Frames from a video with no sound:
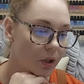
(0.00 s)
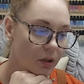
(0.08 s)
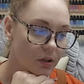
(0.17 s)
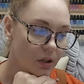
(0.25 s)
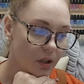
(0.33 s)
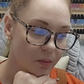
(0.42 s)

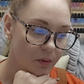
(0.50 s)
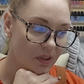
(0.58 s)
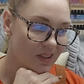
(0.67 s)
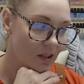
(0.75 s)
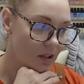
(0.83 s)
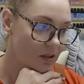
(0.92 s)
it's not about the
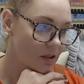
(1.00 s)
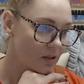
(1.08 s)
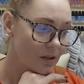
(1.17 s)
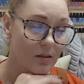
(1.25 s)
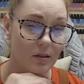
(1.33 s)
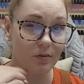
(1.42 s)
sets, because
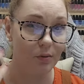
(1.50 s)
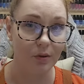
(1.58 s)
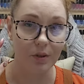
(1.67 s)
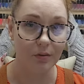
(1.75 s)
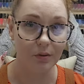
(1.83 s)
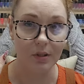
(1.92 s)
this is 4
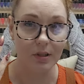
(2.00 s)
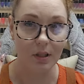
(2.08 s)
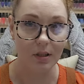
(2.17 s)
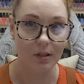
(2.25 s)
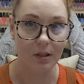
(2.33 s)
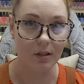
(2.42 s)
different
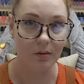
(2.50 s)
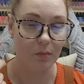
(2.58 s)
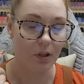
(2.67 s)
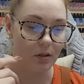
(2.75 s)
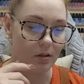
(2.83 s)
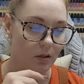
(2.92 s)
sets, I think,
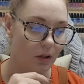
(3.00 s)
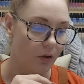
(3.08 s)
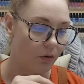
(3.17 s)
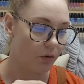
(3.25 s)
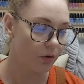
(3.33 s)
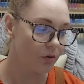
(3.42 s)
mixed
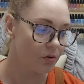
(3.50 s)
together.